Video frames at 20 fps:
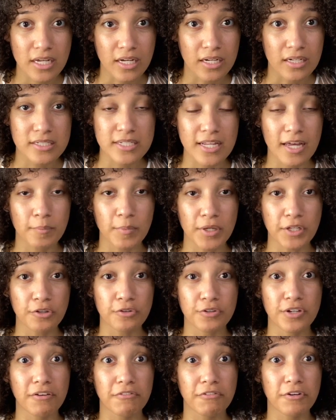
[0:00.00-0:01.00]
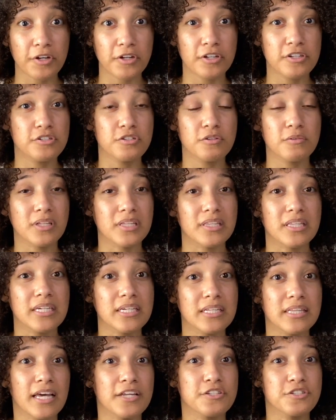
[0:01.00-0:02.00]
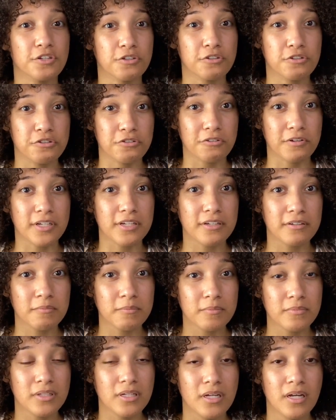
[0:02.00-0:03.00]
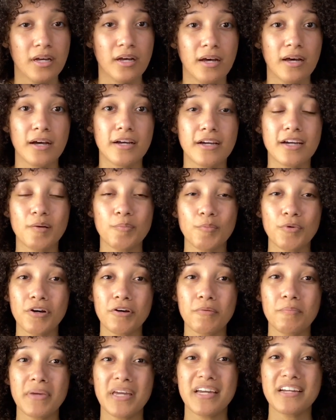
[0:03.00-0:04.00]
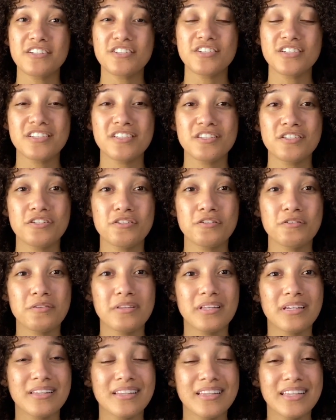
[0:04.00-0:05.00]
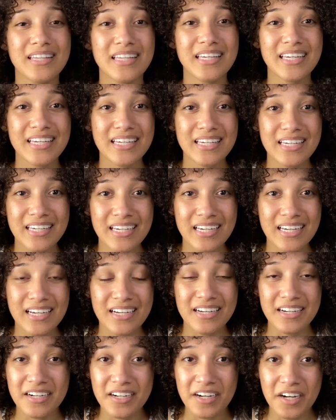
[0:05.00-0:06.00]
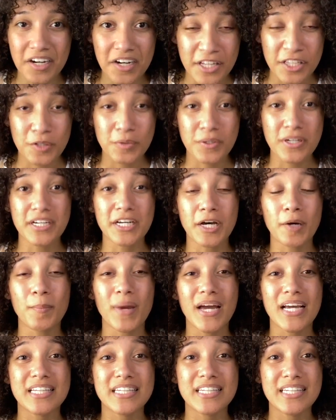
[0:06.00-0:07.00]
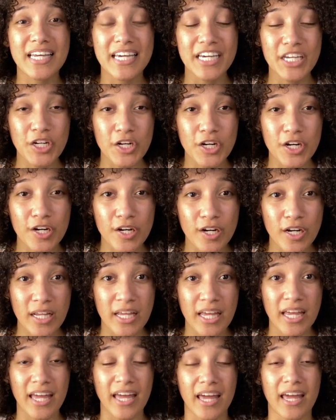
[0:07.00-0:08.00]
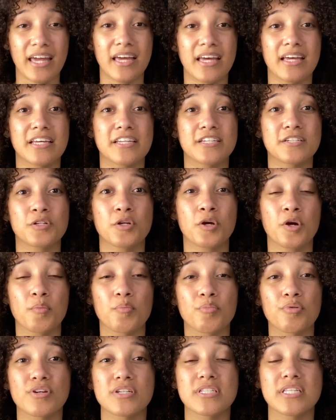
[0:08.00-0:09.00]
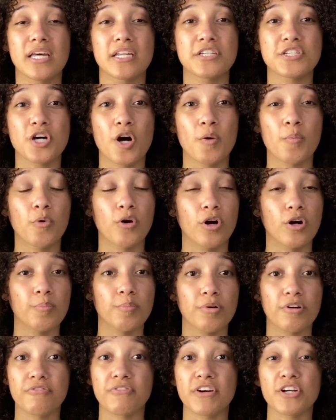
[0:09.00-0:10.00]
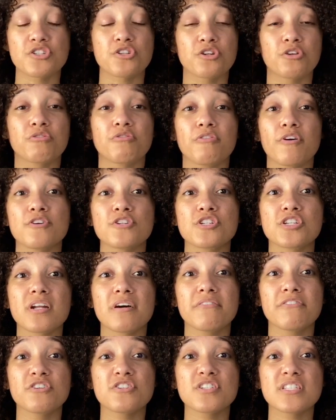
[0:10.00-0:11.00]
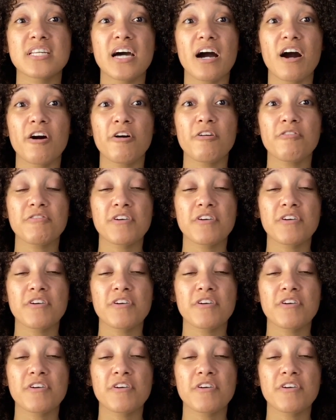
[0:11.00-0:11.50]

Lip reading: Does that mean you're never gonna do the thing that's your dream? Come on, man, just do the thing. You can come back later and present a more professional version of yourself,